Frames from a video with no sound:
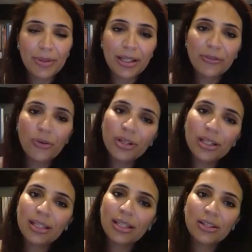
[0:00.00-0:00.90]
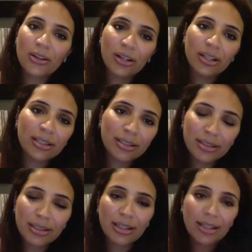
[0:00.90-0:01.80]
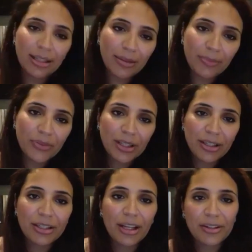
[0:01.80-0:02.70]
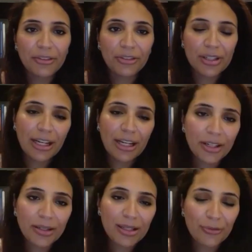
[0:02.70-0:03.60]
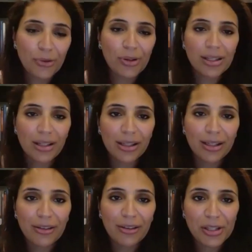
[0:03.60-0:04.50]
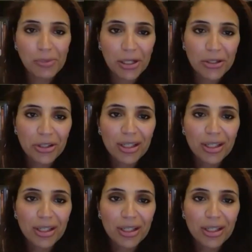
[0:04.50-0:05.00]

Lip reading: it focuses on a different area, it doesn't focus on the Gulf as much,